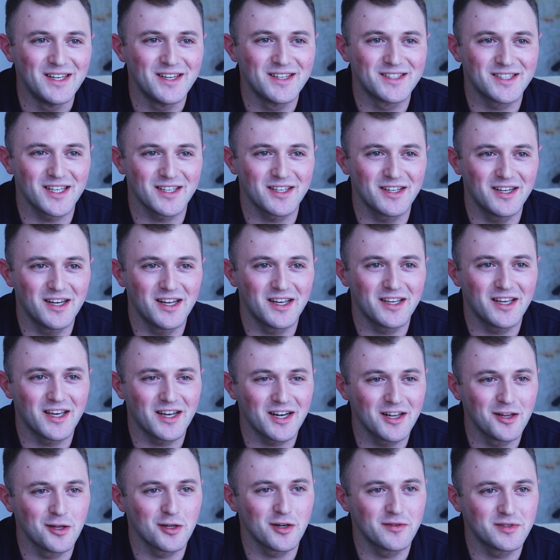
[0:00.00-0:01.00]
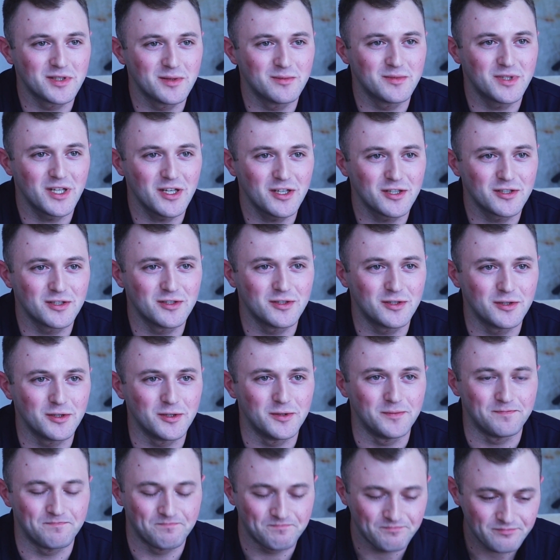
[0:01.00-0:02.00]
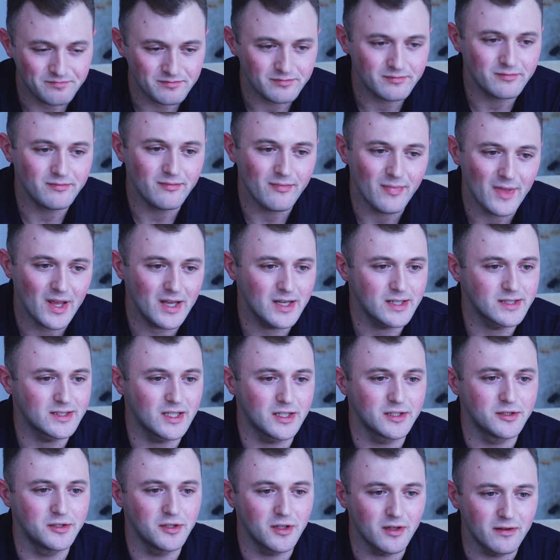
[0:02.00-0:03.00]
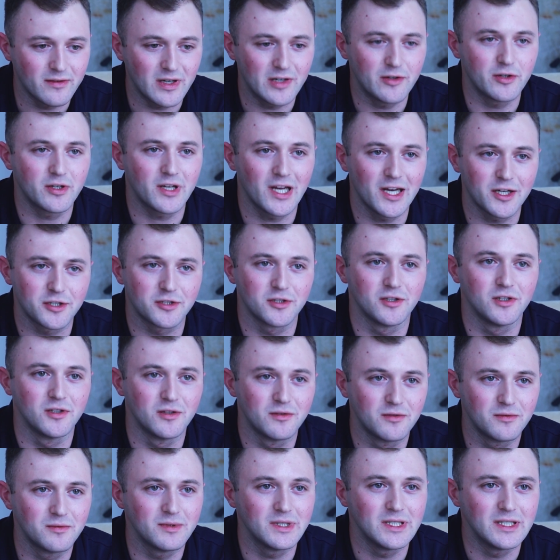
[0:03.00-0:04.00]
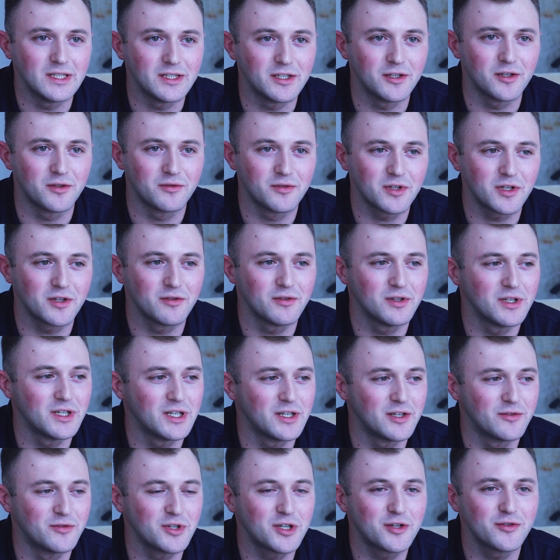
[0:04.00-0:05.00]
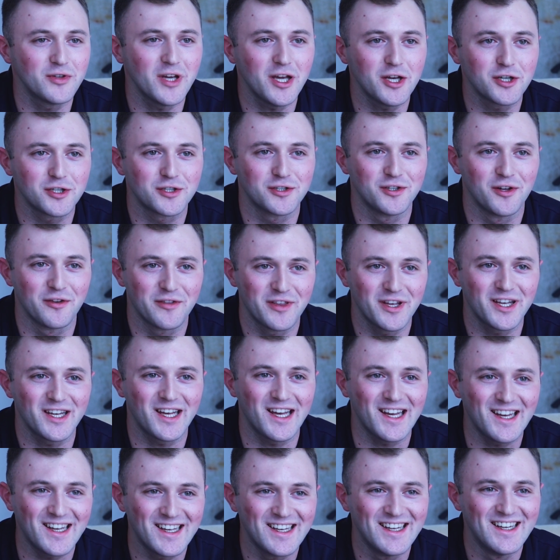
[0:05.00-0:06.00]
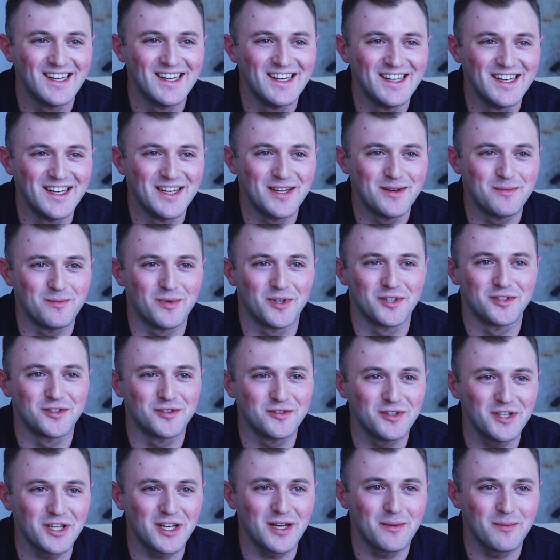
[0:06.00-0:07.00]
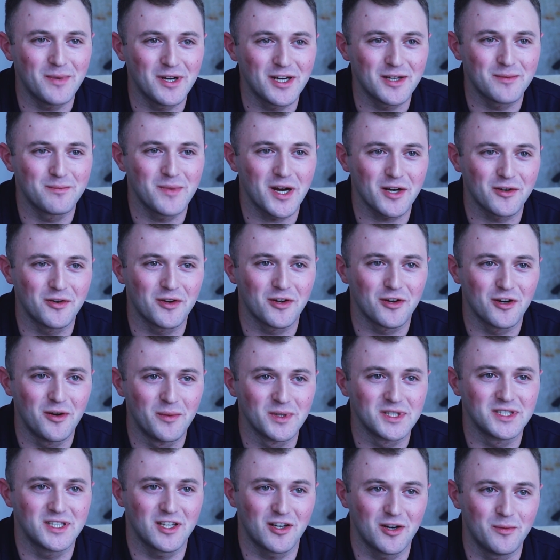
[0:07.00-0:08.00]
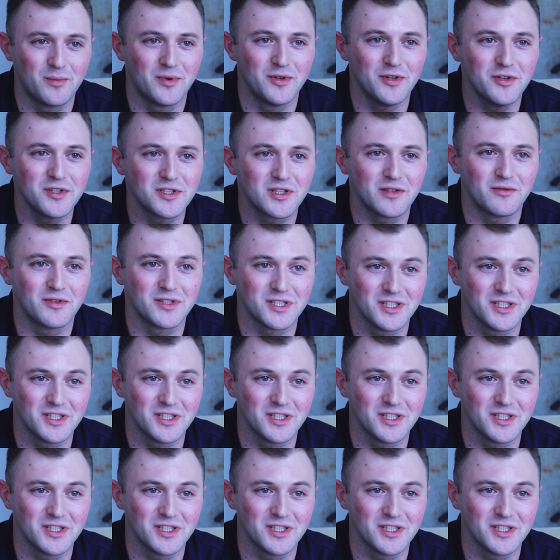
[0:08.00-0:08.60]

you suddenly get a lot of temptation to start doing very casual, recreational thinking, pondering about macroeconomics instead of producing